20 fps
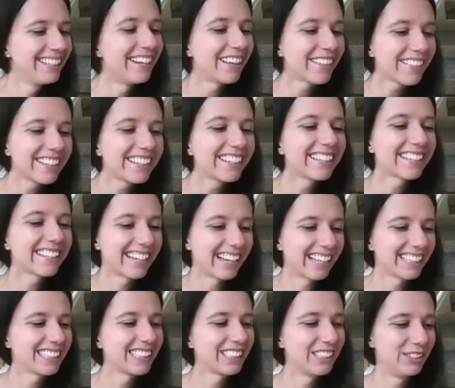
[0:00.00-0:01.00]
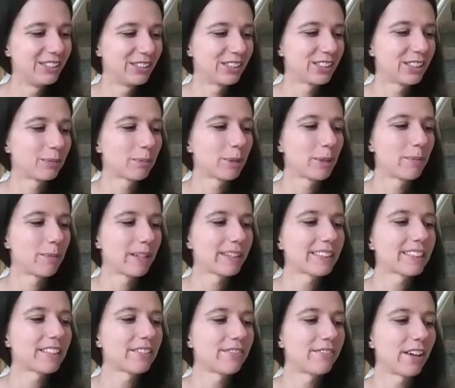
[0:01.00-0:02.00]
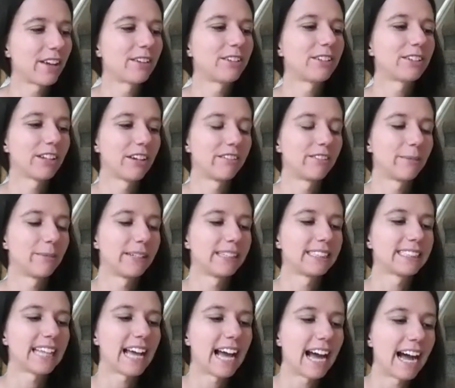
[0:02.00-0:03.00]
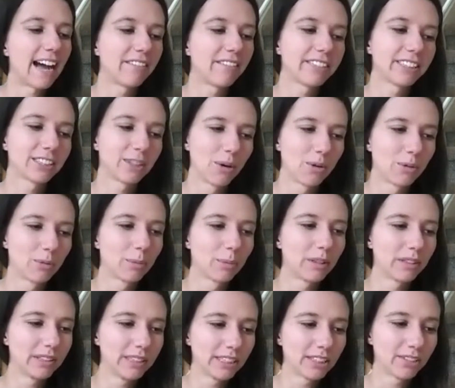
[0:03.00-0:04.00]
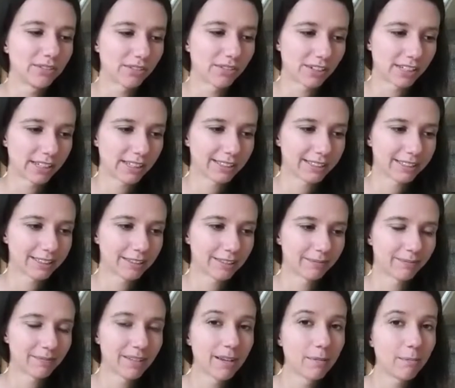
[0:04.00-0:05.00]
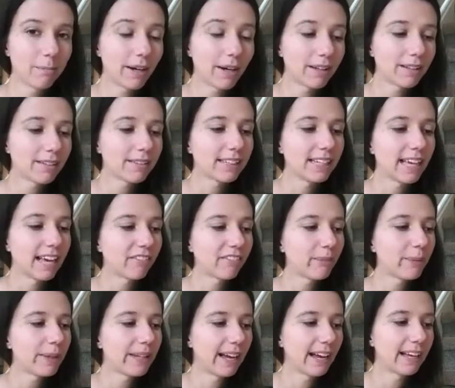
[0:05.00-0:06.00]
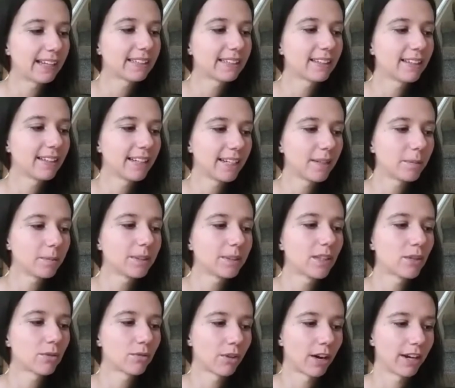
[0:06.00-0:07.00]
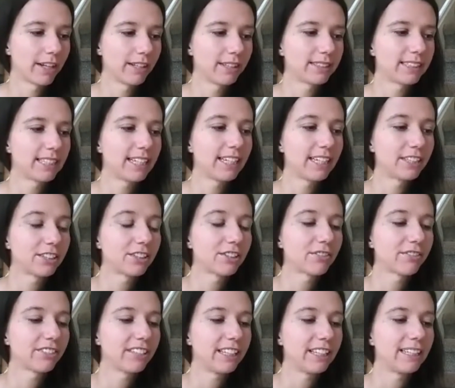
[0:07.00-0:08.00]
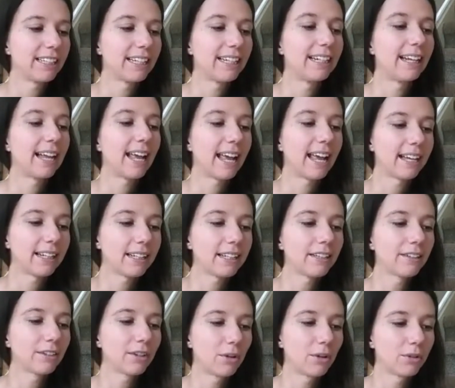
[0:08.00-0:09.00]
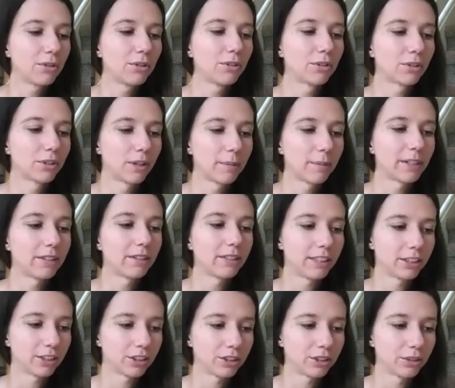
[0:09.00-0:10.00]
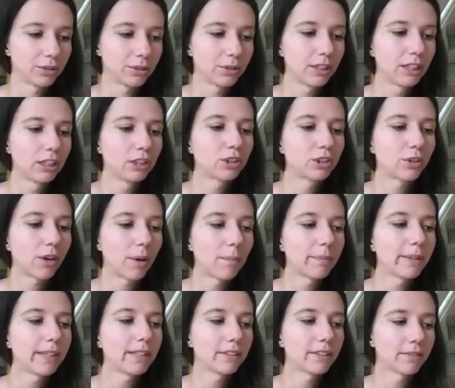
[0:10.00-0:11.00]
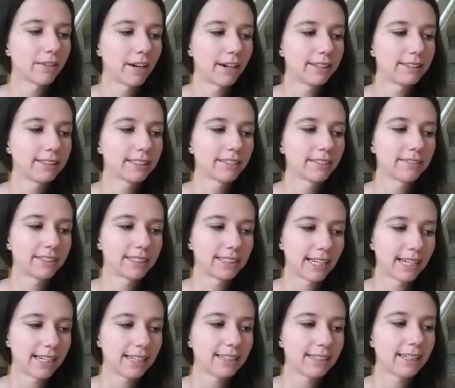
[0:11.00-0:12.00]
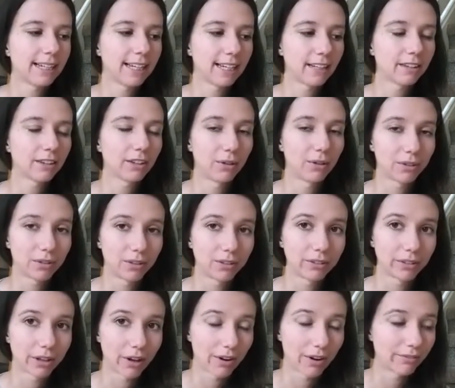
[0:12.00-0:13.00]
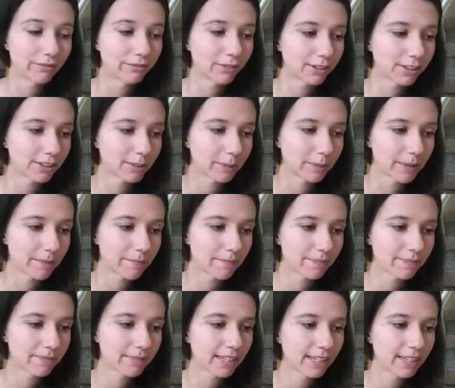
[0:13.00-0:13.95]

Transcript: Nothing in the Constitution permits the federal government to have its own police force. But the FBI claims the right to intervene in any local criminal issue, trumping the rights of state and local law enforcement.